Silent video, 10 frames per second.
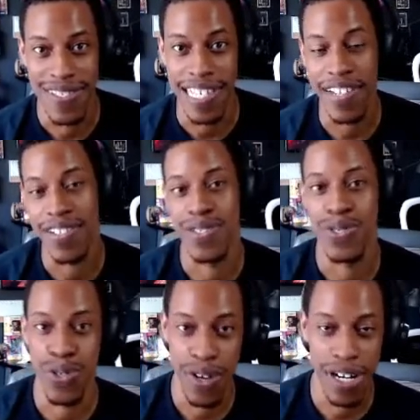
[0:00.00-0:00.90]
here in
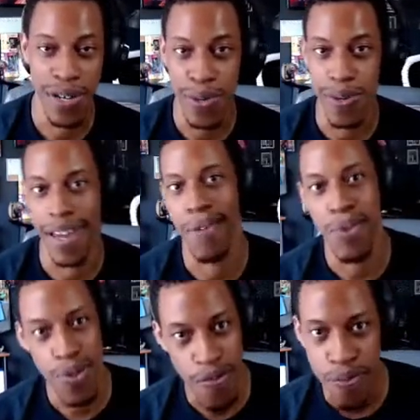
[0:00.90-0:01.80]
Detroit who helped
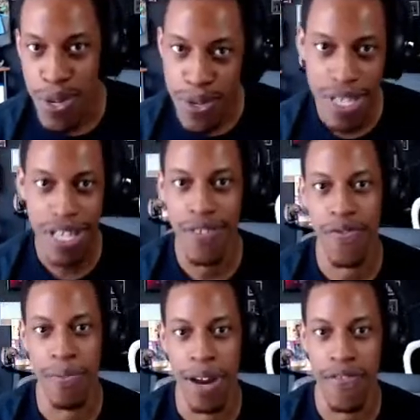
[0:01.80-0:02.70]
me with music,
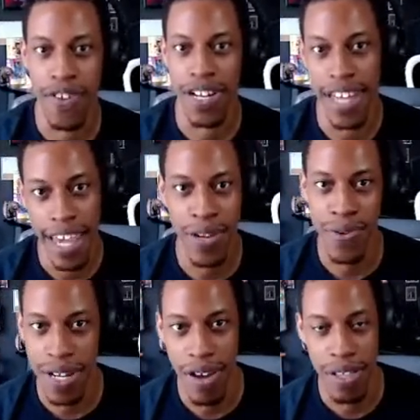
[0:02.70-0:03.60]
from my friend Dan who
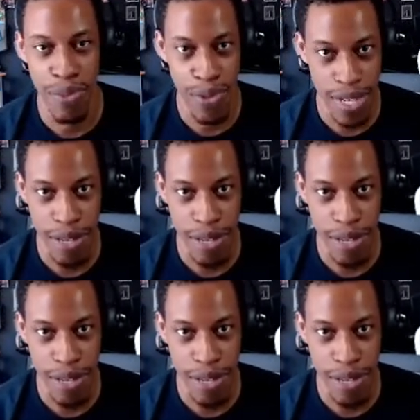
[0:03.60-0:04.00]
did all the music